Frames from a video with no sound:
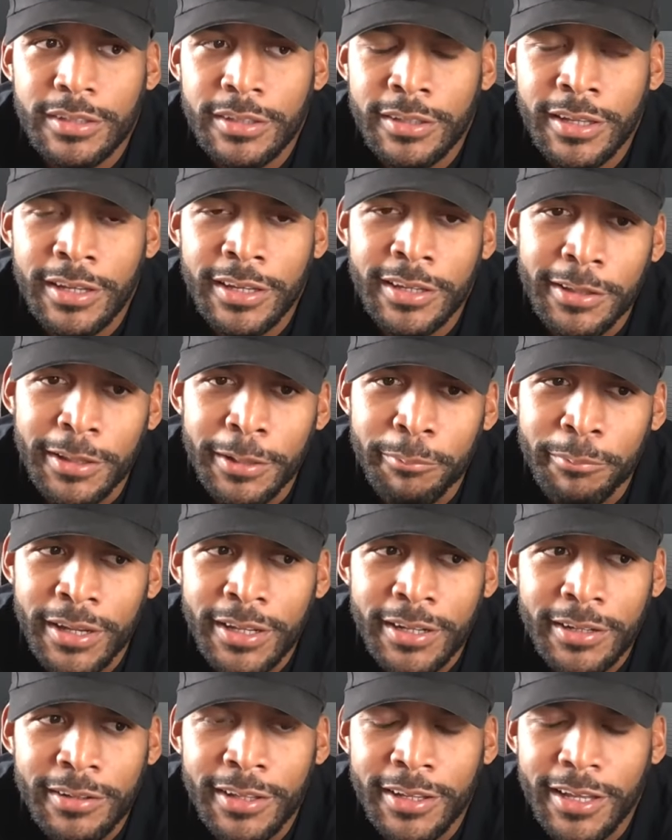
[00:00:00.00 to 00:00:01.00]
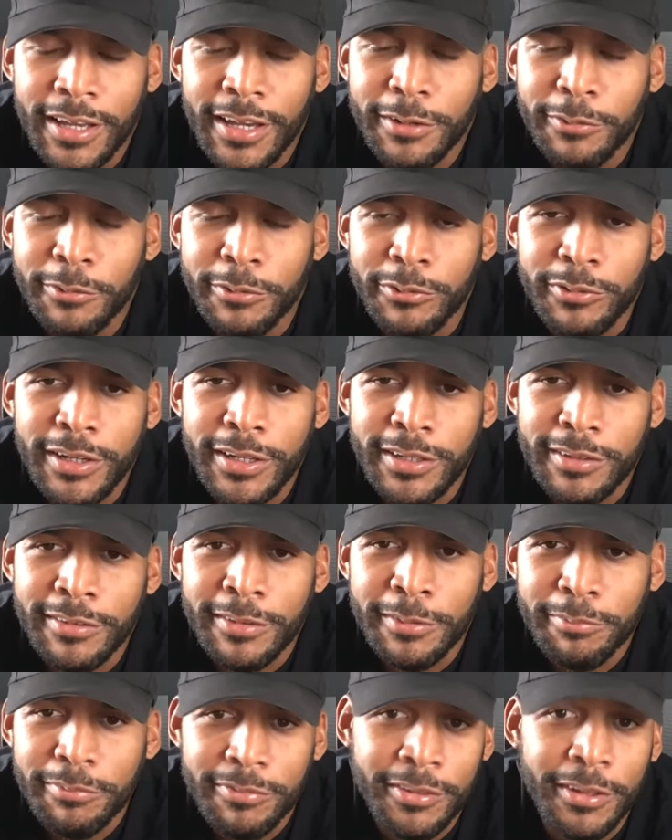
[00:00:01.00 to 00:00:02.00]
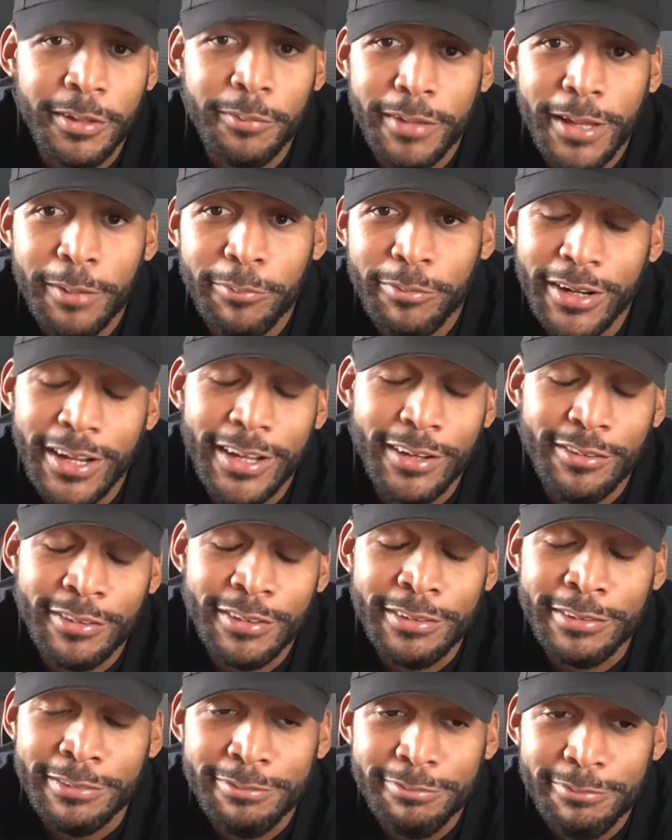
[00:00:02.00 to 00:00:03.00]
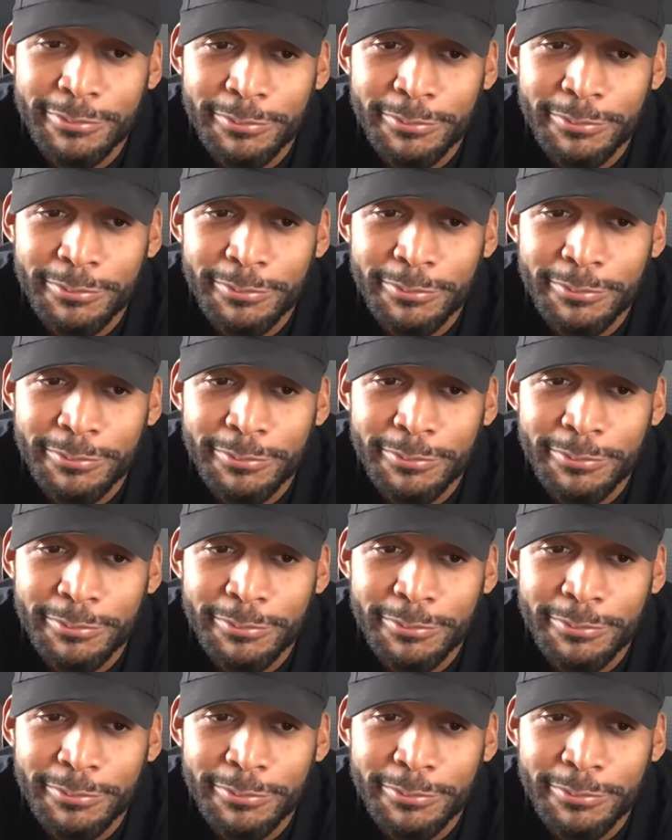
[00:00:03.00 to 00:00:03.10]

they kind of was right. Sometimes they're actually